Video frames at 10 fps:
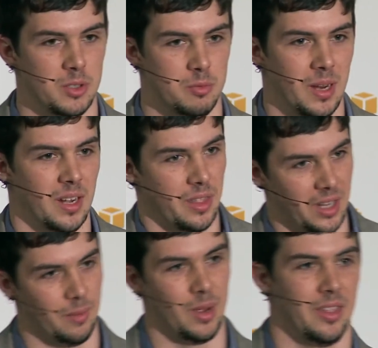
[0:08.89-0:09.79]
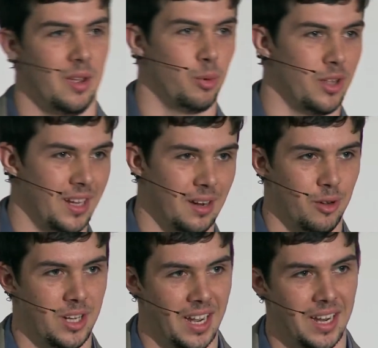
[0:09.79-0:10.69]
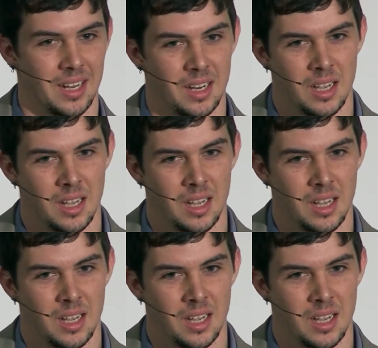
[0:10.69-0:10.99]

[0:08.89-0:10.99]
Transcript: spend thinking about their breathing every day.